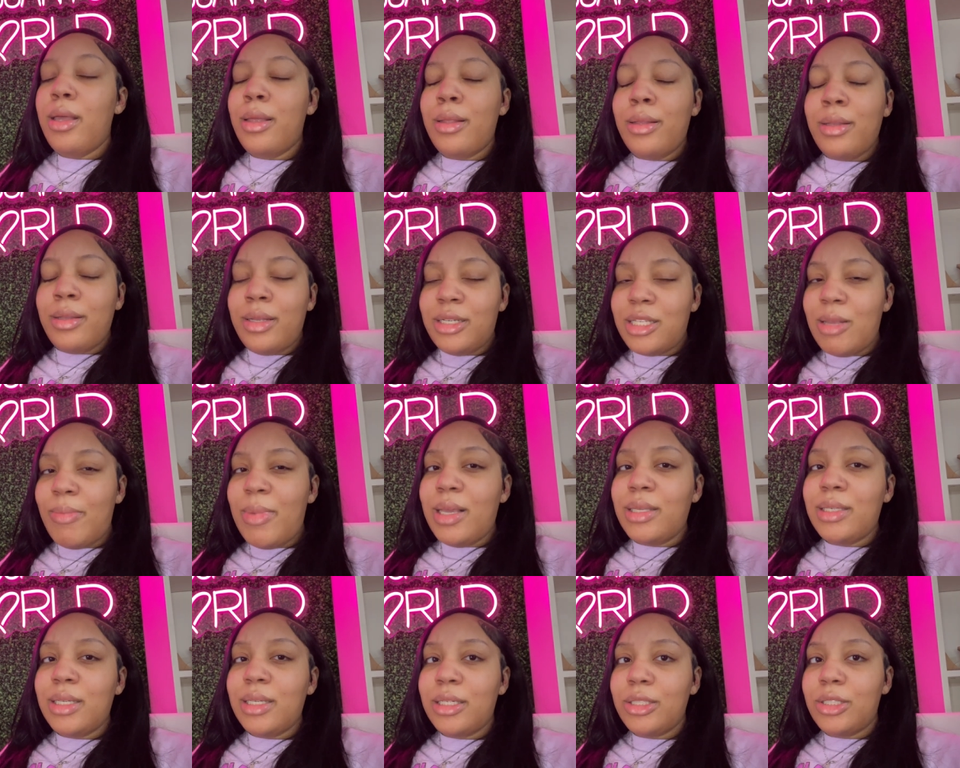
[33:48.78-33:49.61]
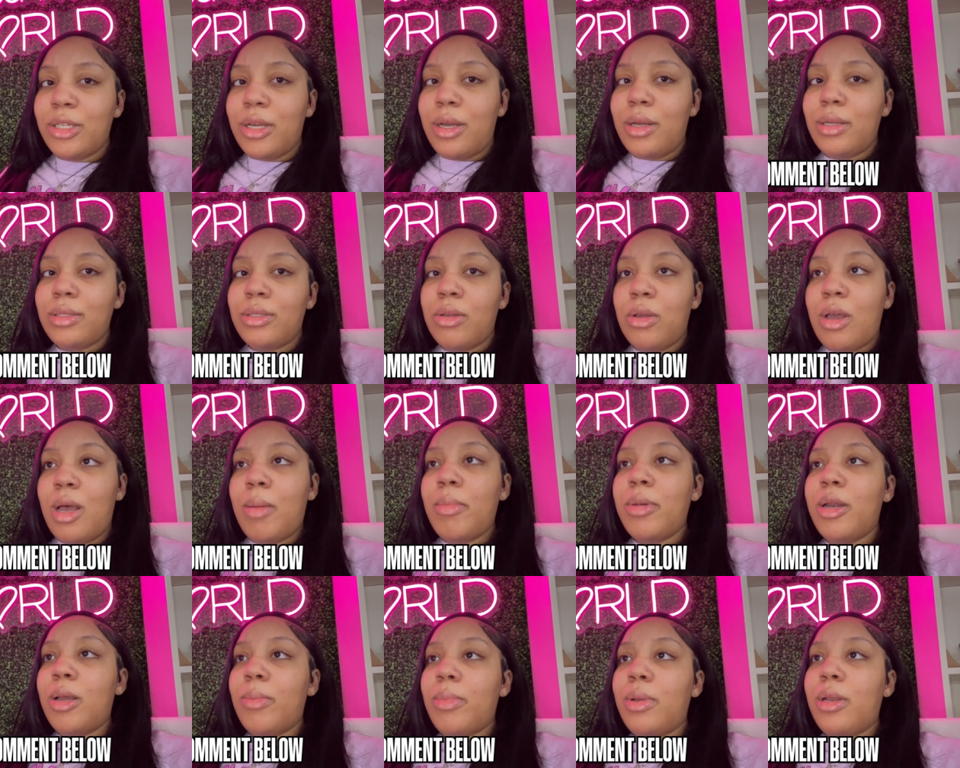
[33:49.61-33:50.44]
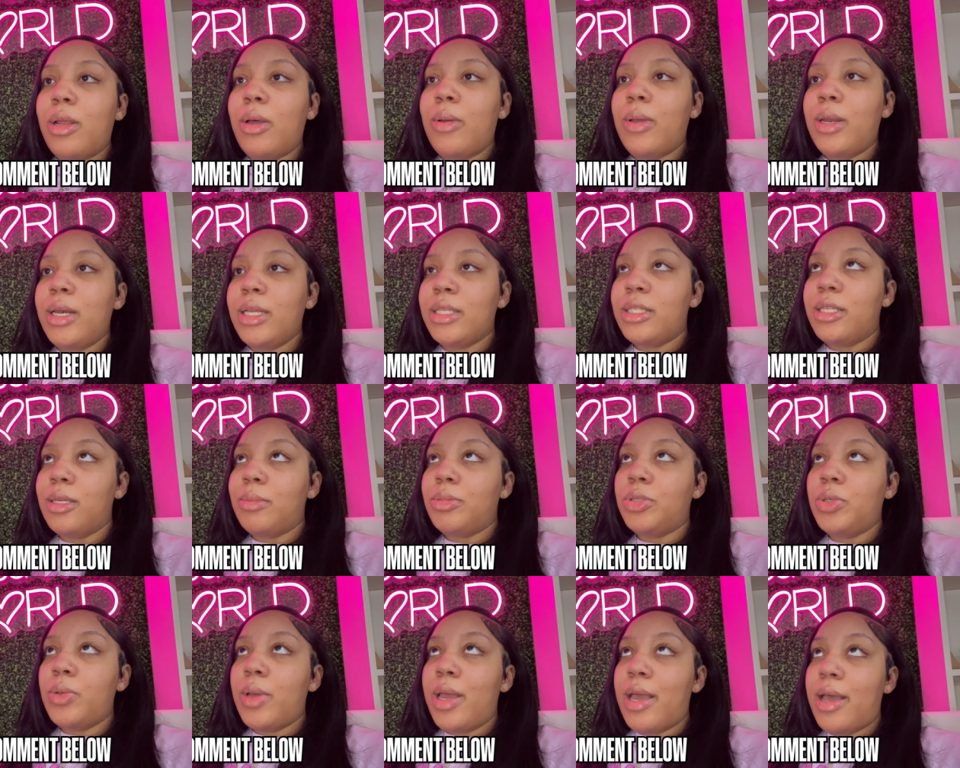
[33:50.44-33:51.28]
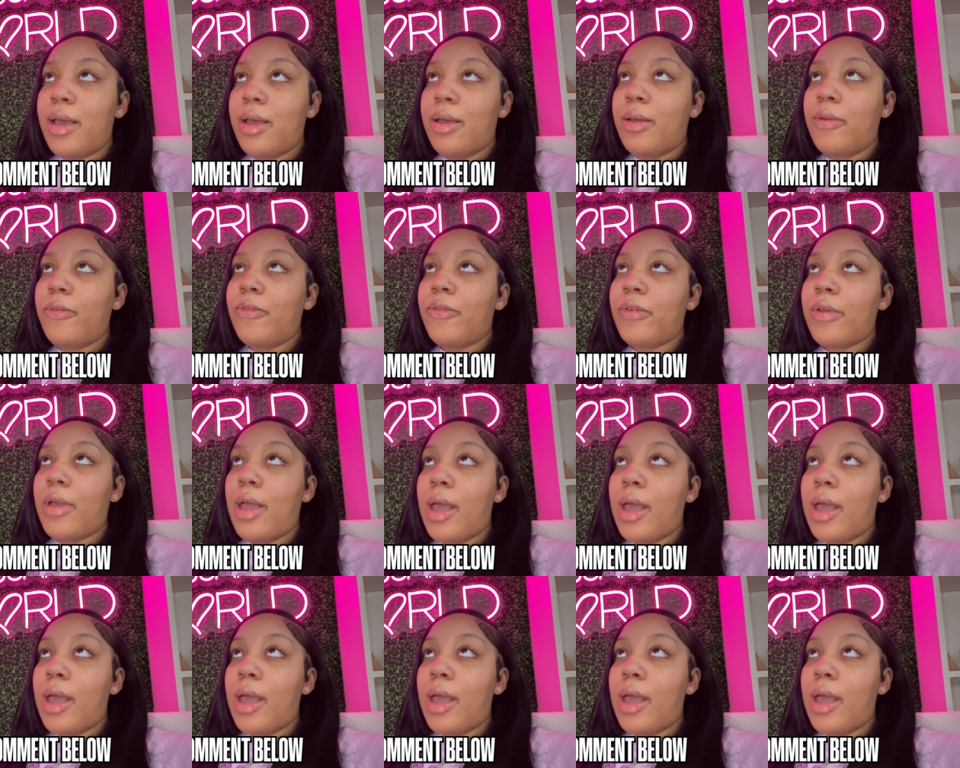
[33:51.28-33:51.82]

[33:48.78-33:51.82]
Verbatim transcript: does it make sense, y'all? So comment down below any tips you have.